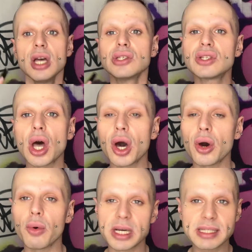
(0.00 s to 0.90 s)

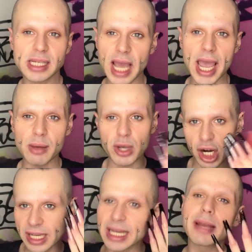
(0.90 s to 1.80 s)
So today we are
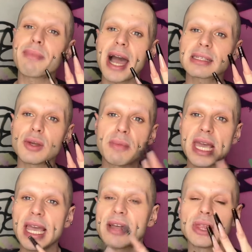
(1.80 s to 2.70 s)
getting back to
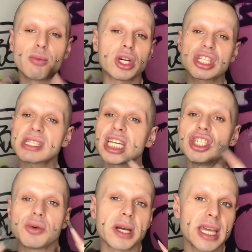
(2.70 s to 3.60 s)
me, and we're just going to
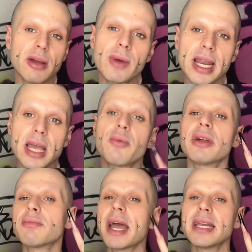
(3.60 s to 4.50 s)
do a get ready
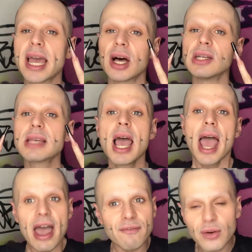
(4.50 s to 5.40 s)
with my nails.
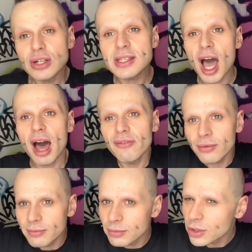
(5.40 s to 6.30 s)
And first off,
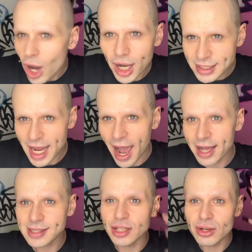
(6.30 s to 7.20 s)

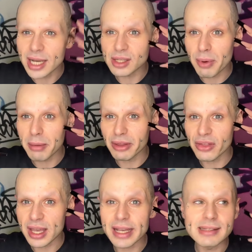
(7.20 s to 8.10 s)
contacts. And you guys are probably
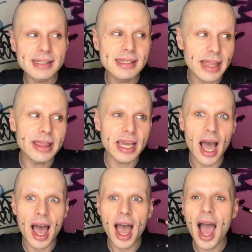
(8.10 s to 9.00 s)
thinking,
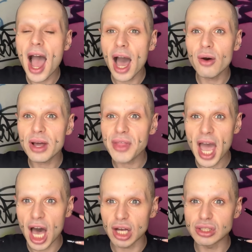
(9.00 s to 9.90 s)
Cynthia, how in the
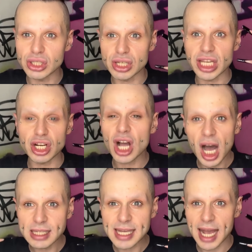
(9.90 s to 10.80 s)
hell do you get your
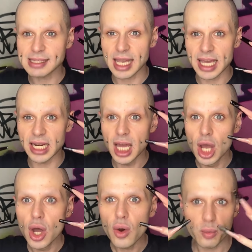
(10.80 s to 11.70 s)
contacts in
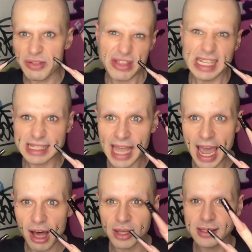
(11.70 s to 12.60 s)
with these
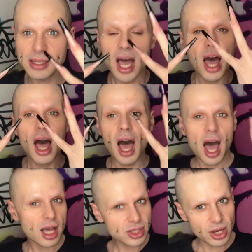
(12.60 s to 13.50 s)
nails?
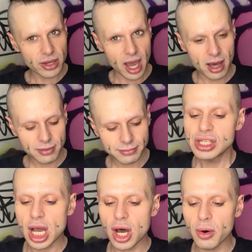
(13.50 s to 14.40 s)
I'll show you.
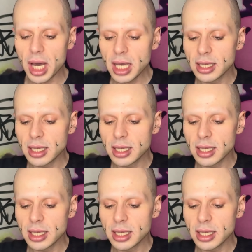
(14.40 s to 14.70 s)
So